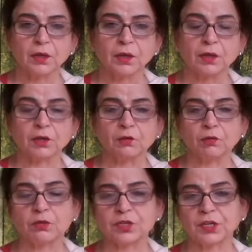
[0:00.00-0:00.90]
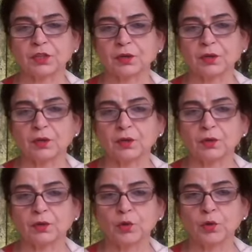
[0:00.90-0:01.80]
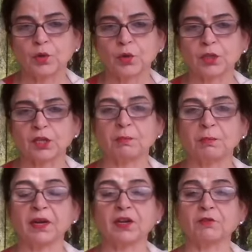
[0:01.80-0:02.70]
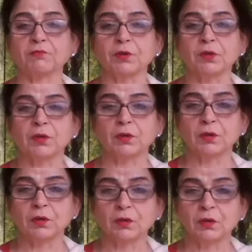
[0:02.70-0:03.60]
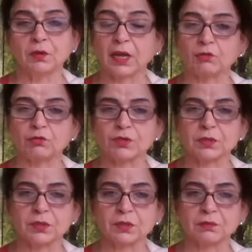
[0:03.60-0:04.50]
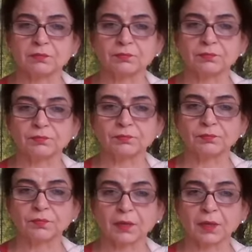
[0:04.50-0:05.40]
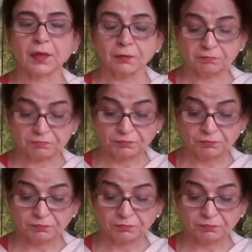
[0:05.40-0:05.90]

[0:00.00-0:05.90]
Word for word: in Kurukshetra on the bed of arrows. Okay.